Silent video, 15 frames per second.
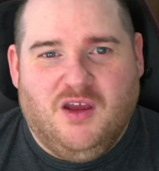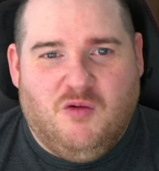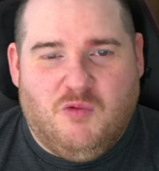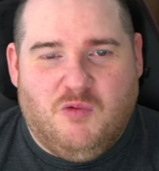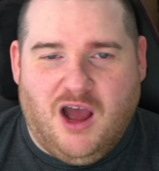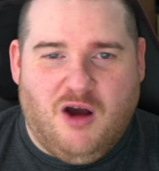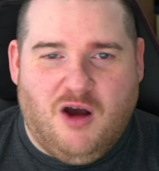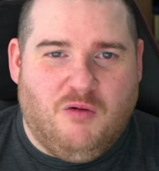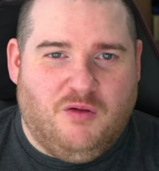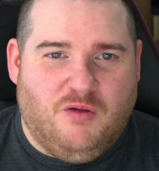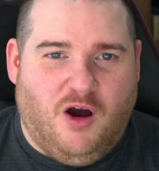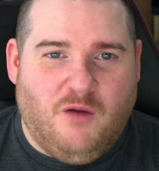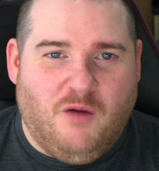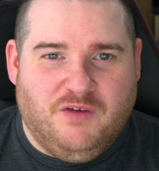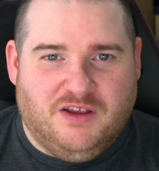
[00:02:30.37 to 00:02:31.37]
Well,
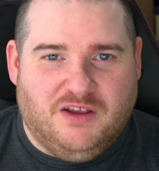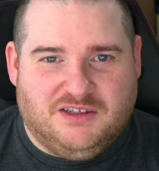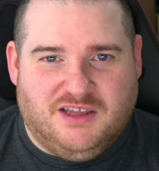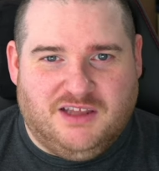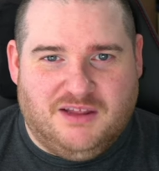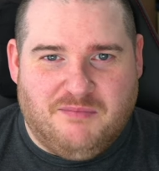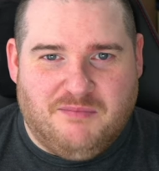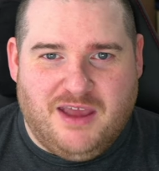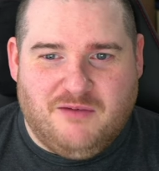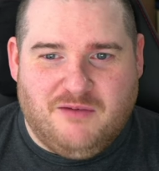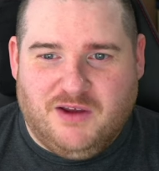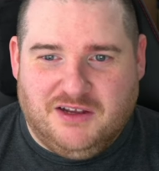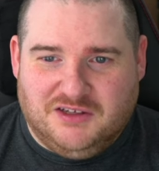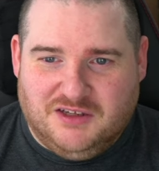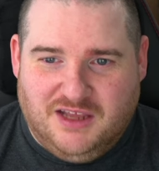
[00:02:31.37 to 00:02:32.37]
obviously, the main
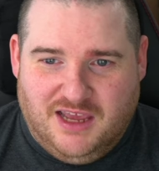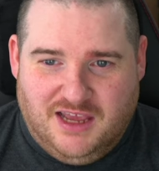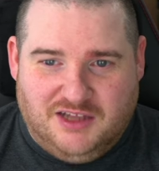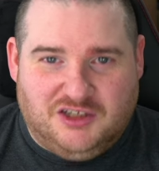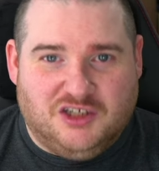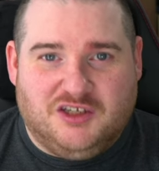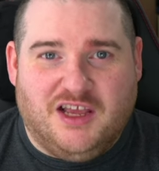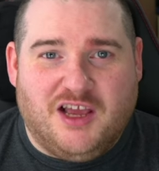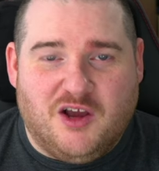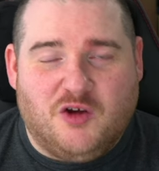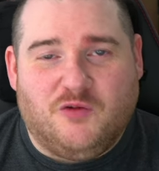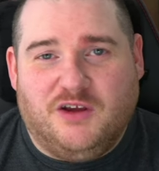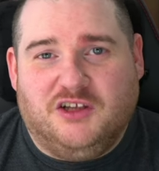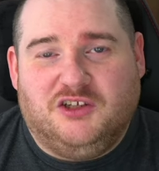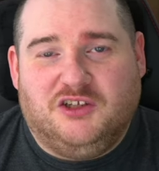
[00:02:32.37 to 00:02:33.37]
reason is just to
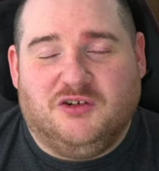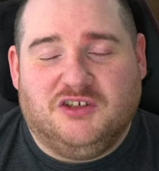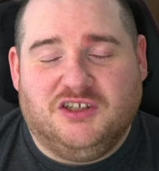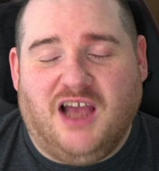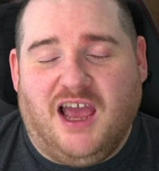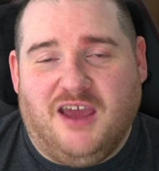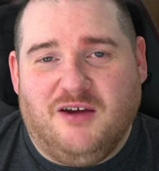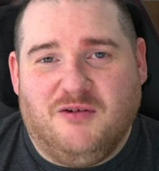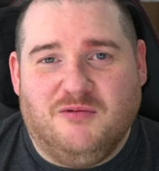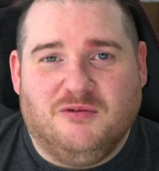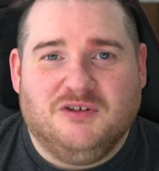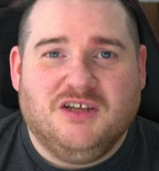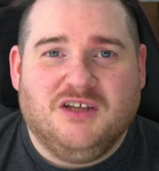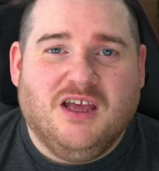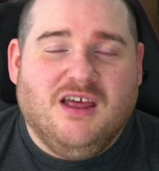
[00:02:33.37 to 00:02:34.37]
increase your sales.